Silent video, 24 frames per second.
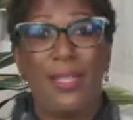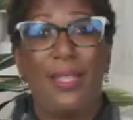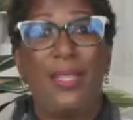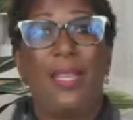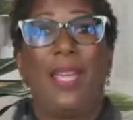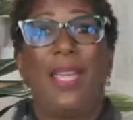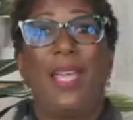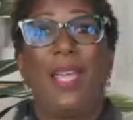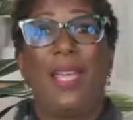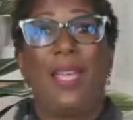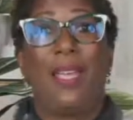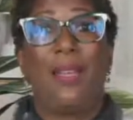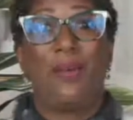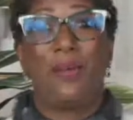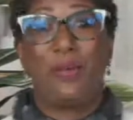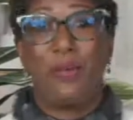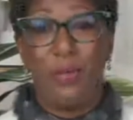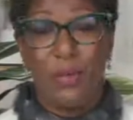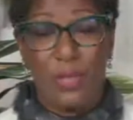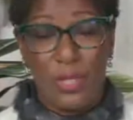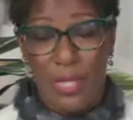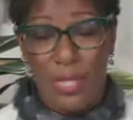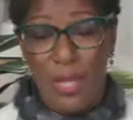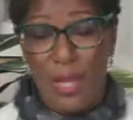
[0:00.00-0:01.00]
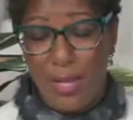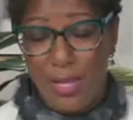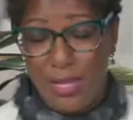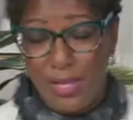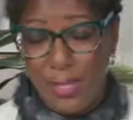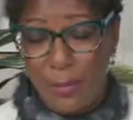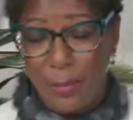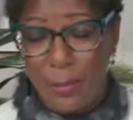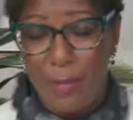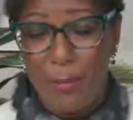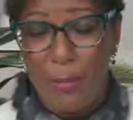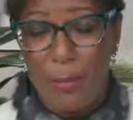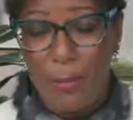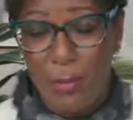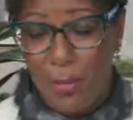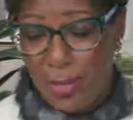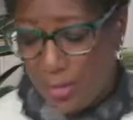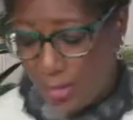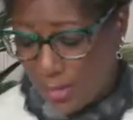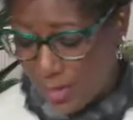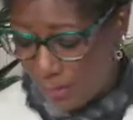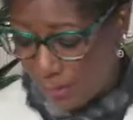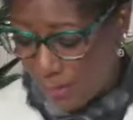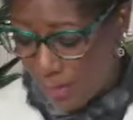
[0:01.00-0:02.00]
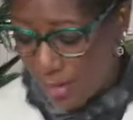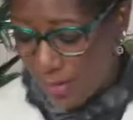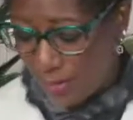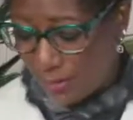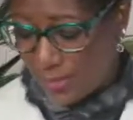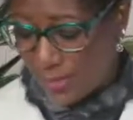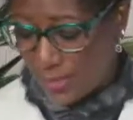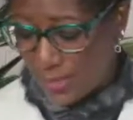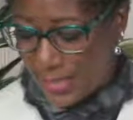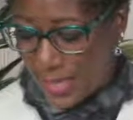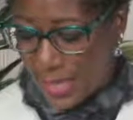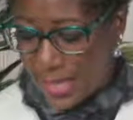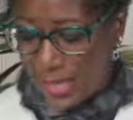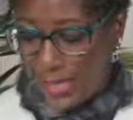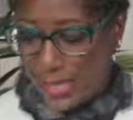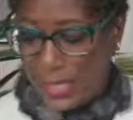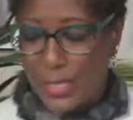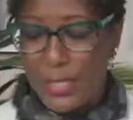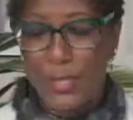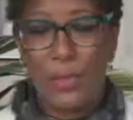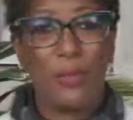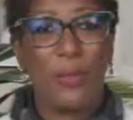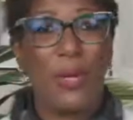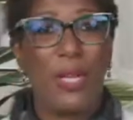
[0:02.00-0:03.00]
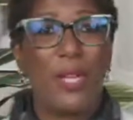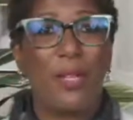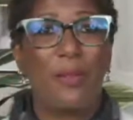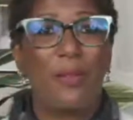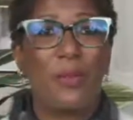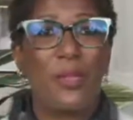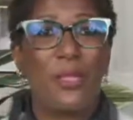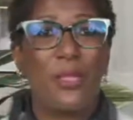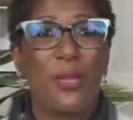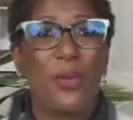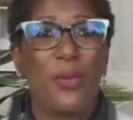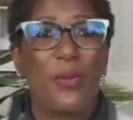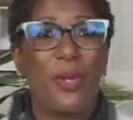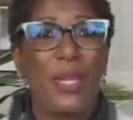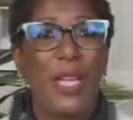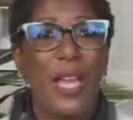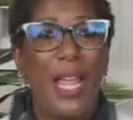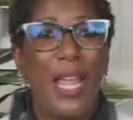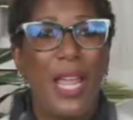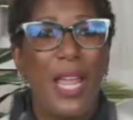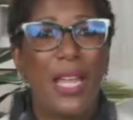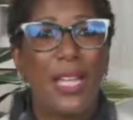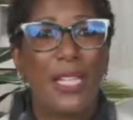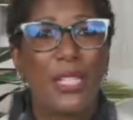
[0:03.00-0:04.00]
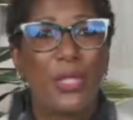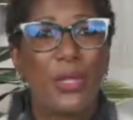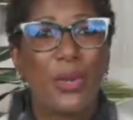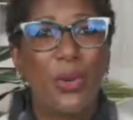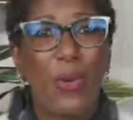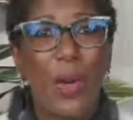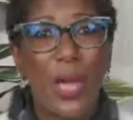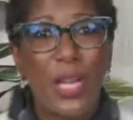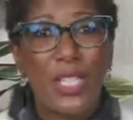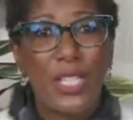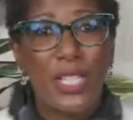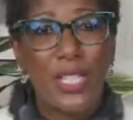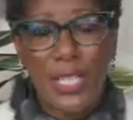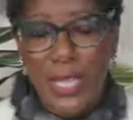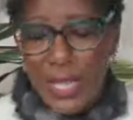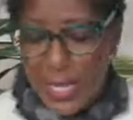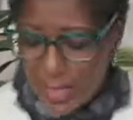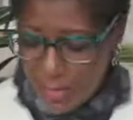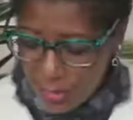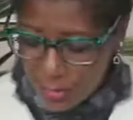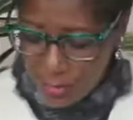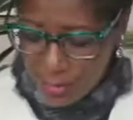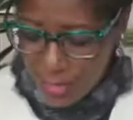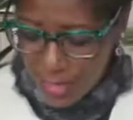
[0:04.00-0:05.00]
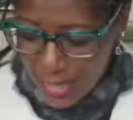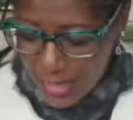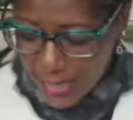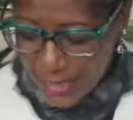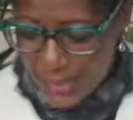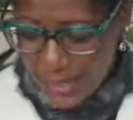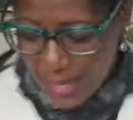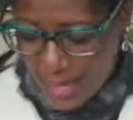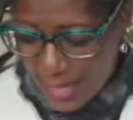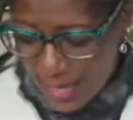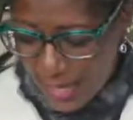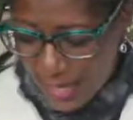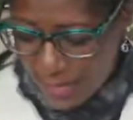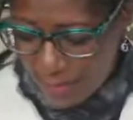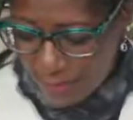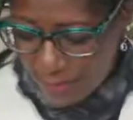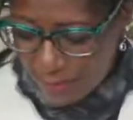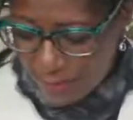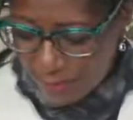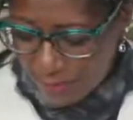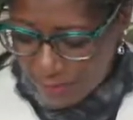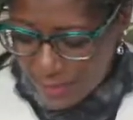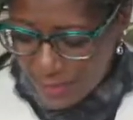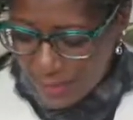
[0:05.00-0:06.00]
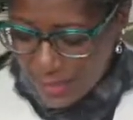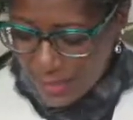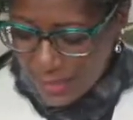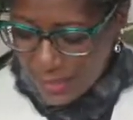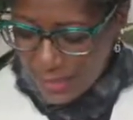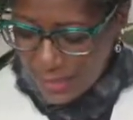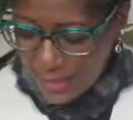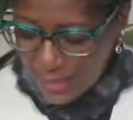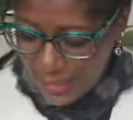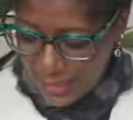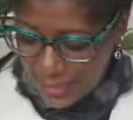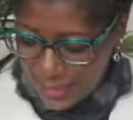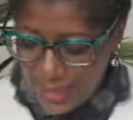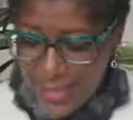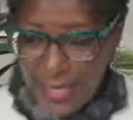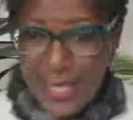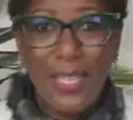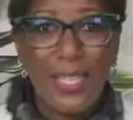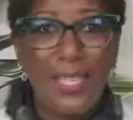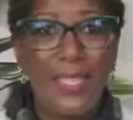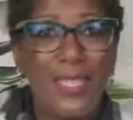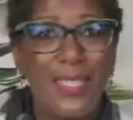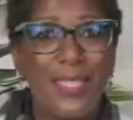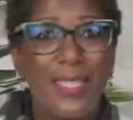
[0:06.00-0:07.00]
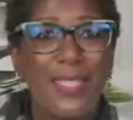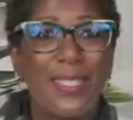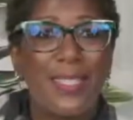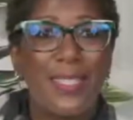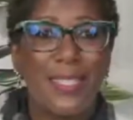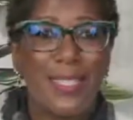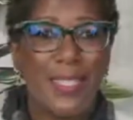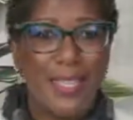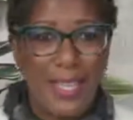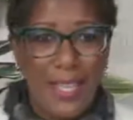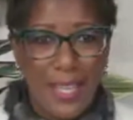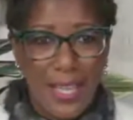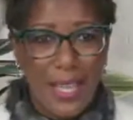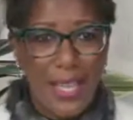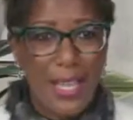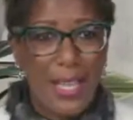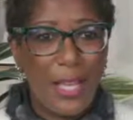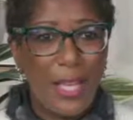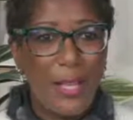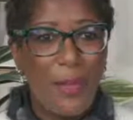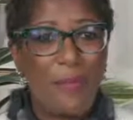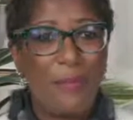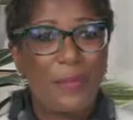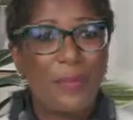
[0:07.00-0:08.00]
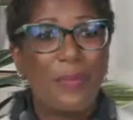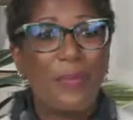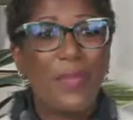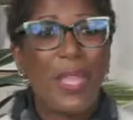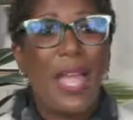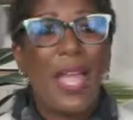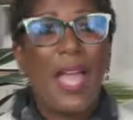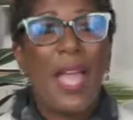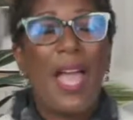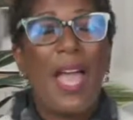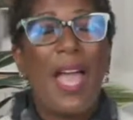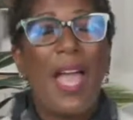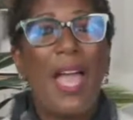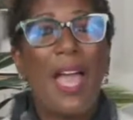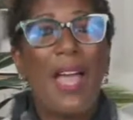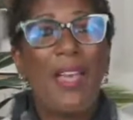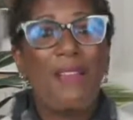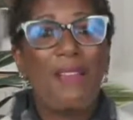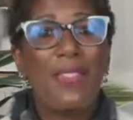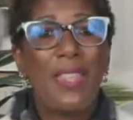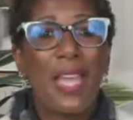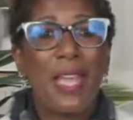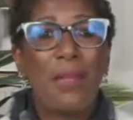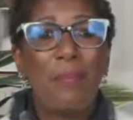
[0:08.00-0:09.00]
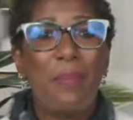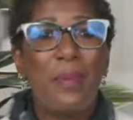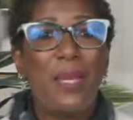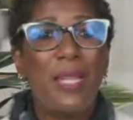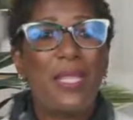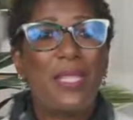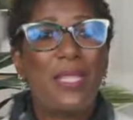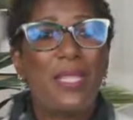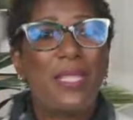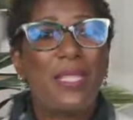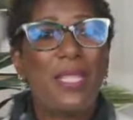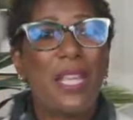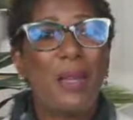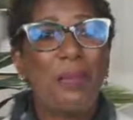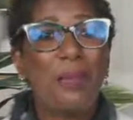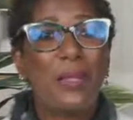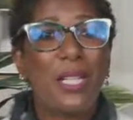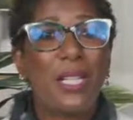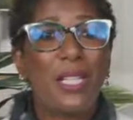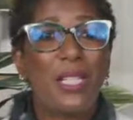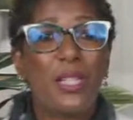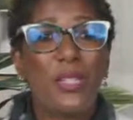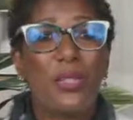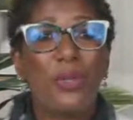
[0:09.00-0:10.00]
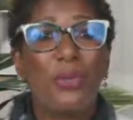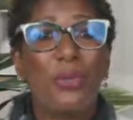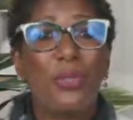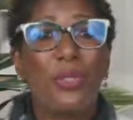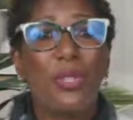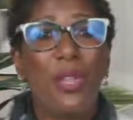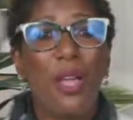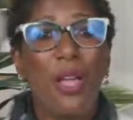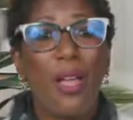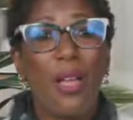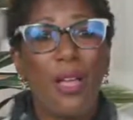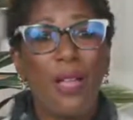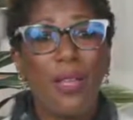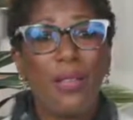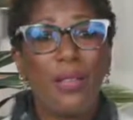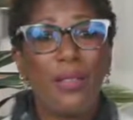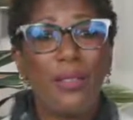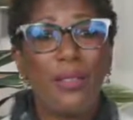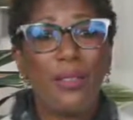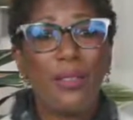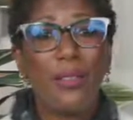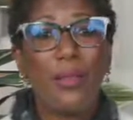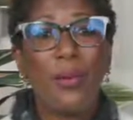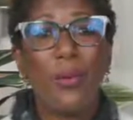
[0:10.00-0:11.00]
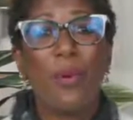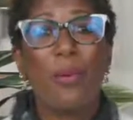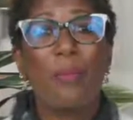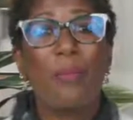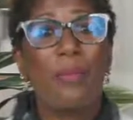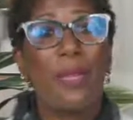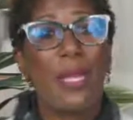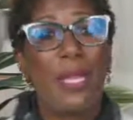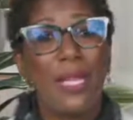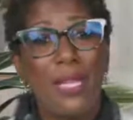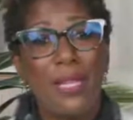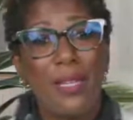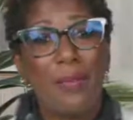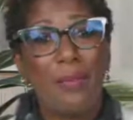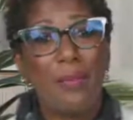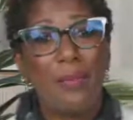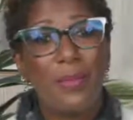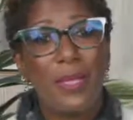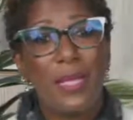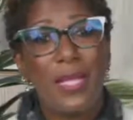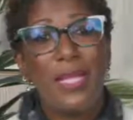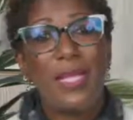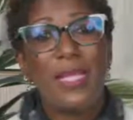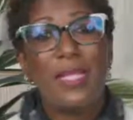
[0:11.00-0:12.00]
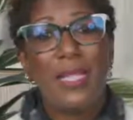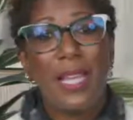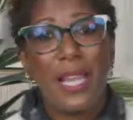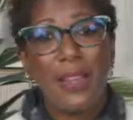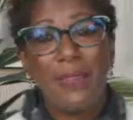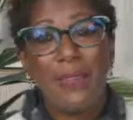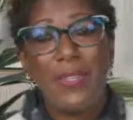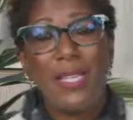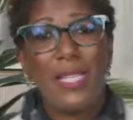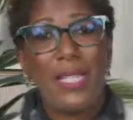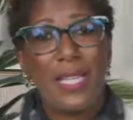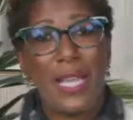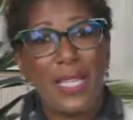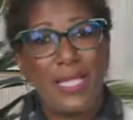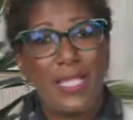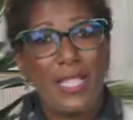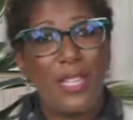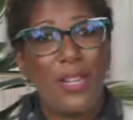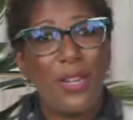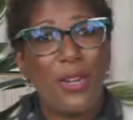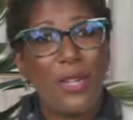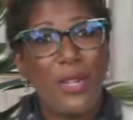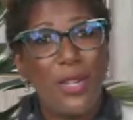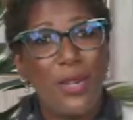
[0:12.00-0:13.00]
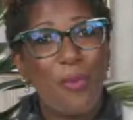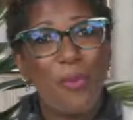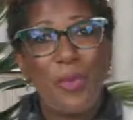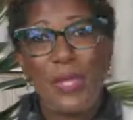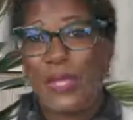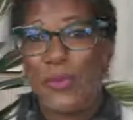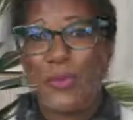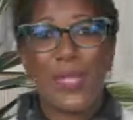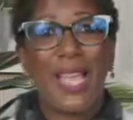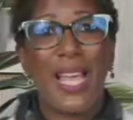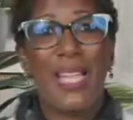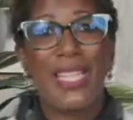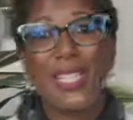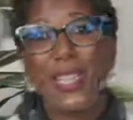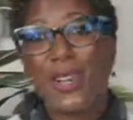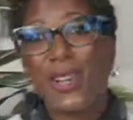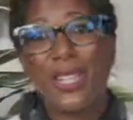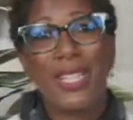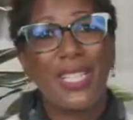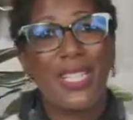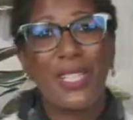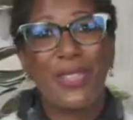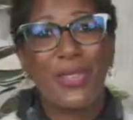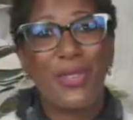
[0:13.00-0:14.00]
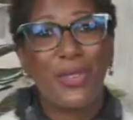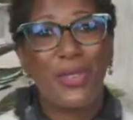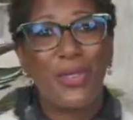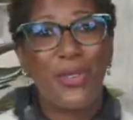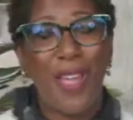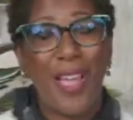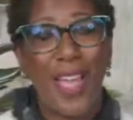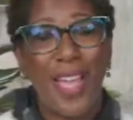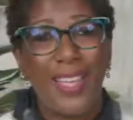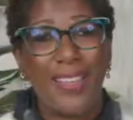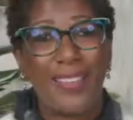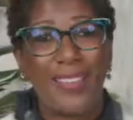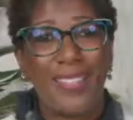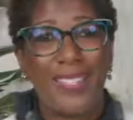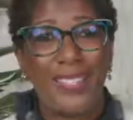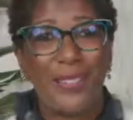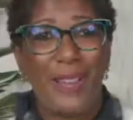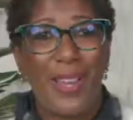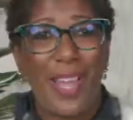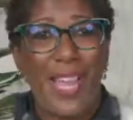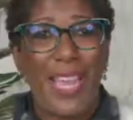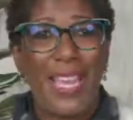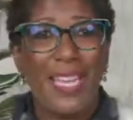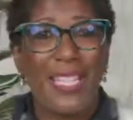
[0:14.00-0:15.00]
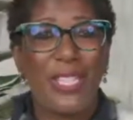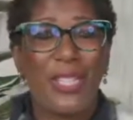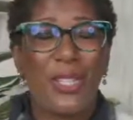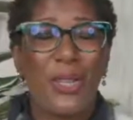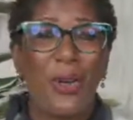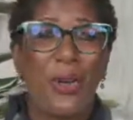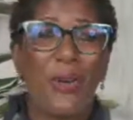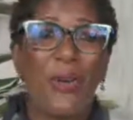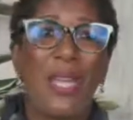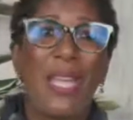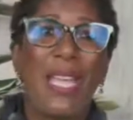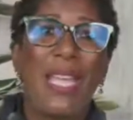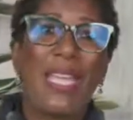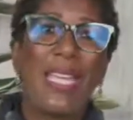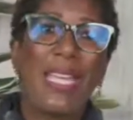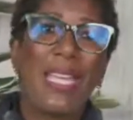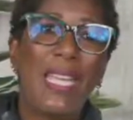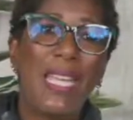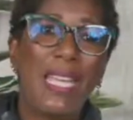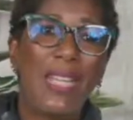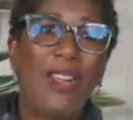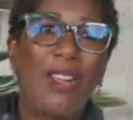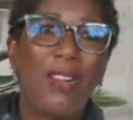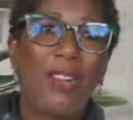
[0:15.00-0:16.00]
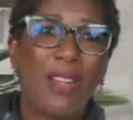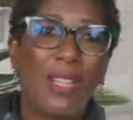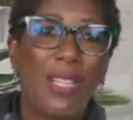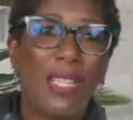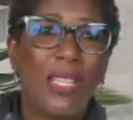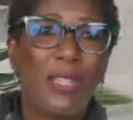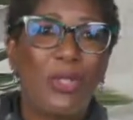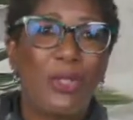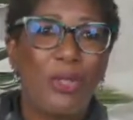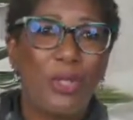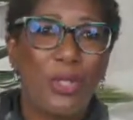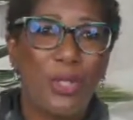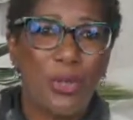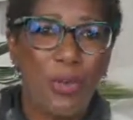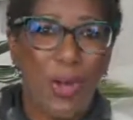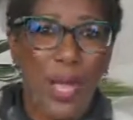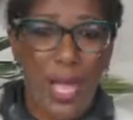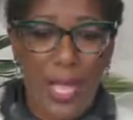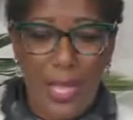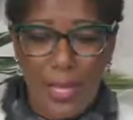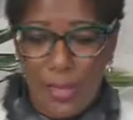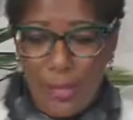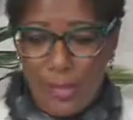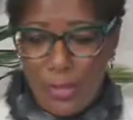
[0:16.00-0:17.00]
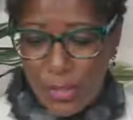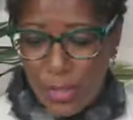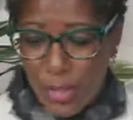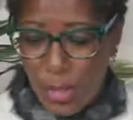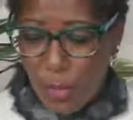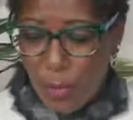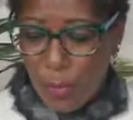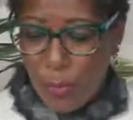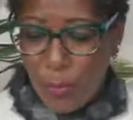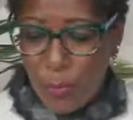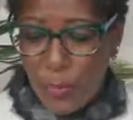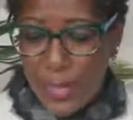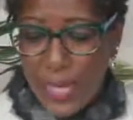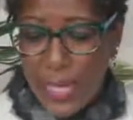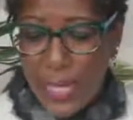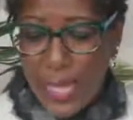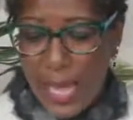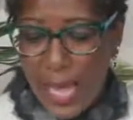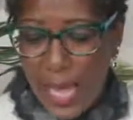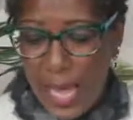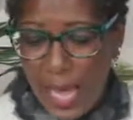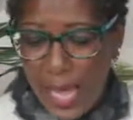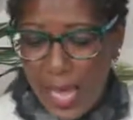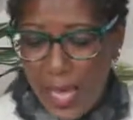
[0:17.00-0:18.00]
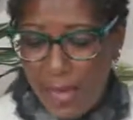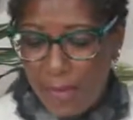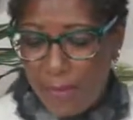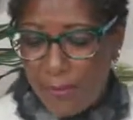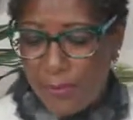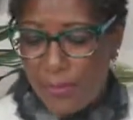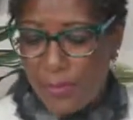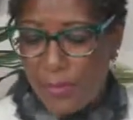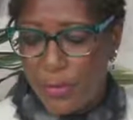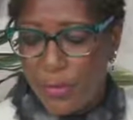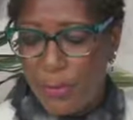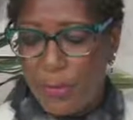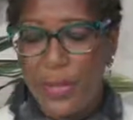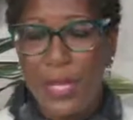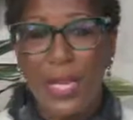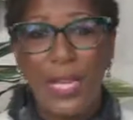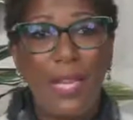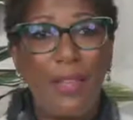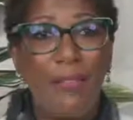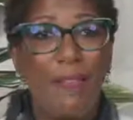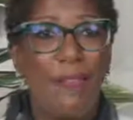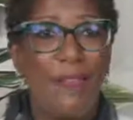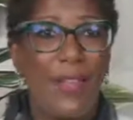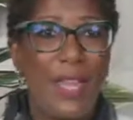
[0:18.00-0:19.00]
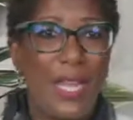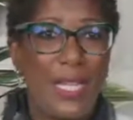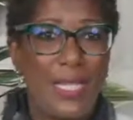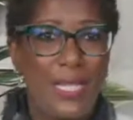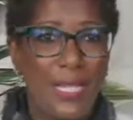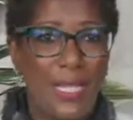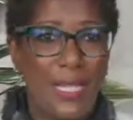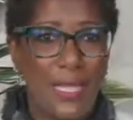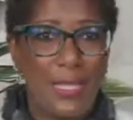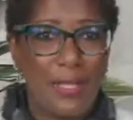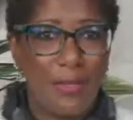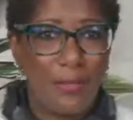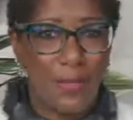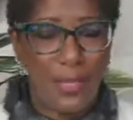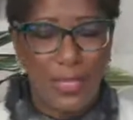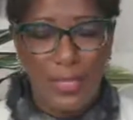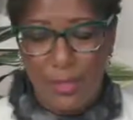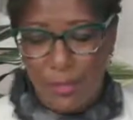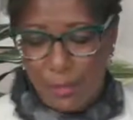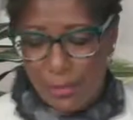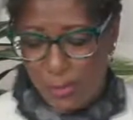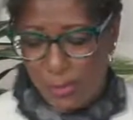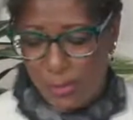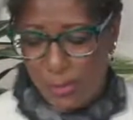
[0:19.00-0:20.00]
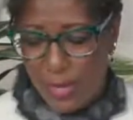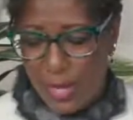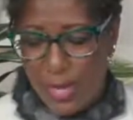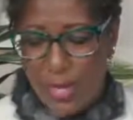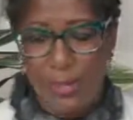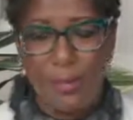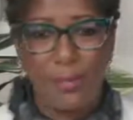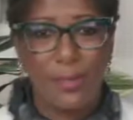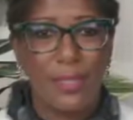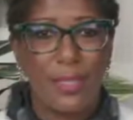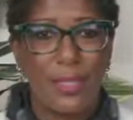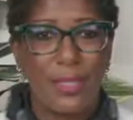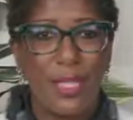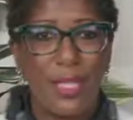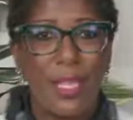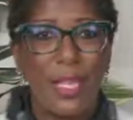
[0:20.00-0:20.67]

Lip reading: And we'll talk a little bit more about that as well. So next question you guys have is, have they been subject to long or medium safety testing on humans? Well, that's our clinical trials, right? So in our clinical trials, we have 3 phases of clinical trials.